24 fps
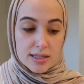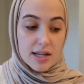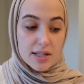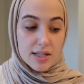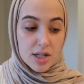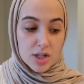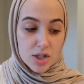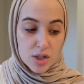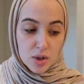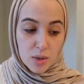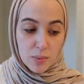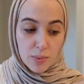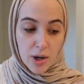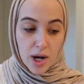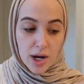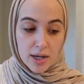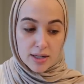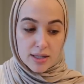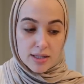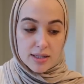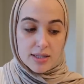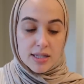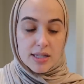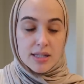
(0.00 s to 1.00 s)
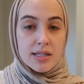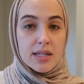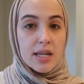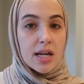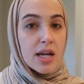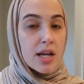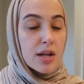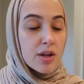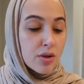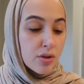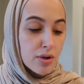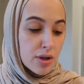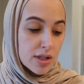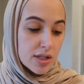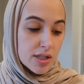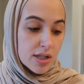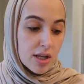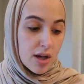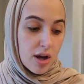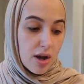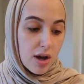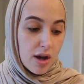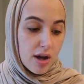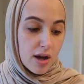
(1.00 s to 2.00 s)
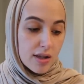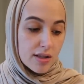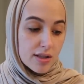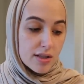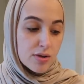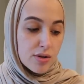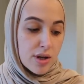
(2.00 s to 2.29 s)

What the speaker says: Additional pregnancies increase the odds.